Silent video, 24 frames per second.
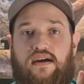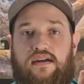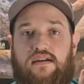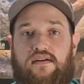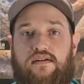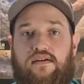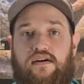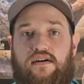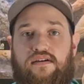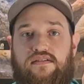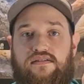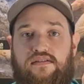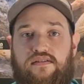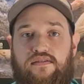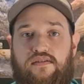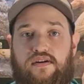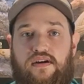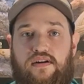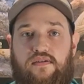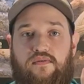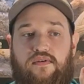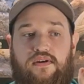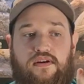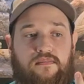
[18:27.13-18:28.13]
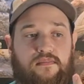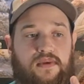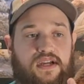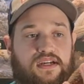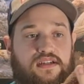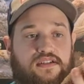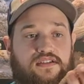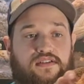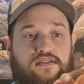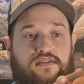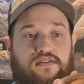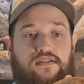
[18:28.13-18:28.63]
You're also going to want to
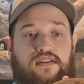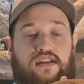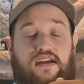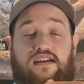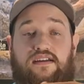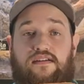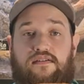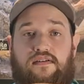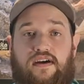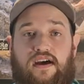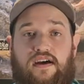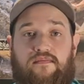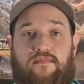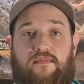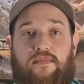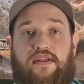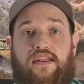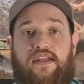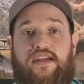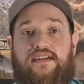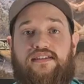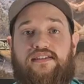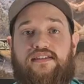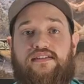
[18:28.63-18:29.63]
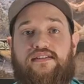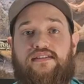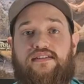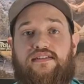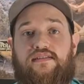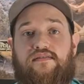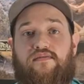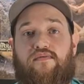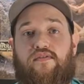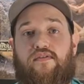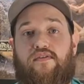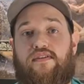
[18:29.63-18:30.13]
make sure that you have
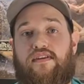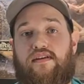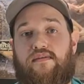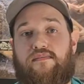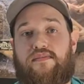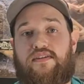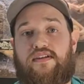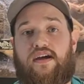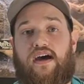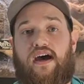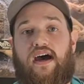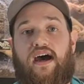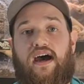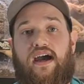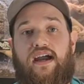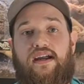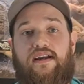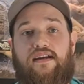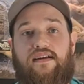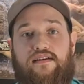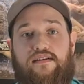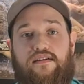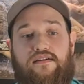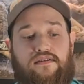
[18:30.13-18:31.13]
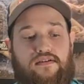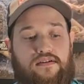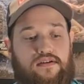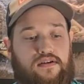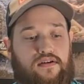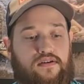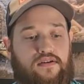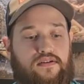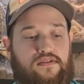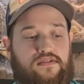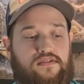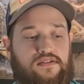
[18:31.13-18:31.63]
places for them to hide in your
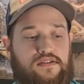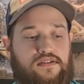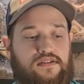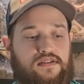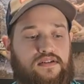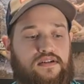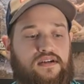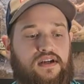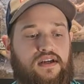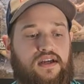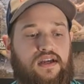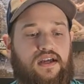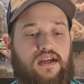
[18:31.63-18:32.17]
enclosure.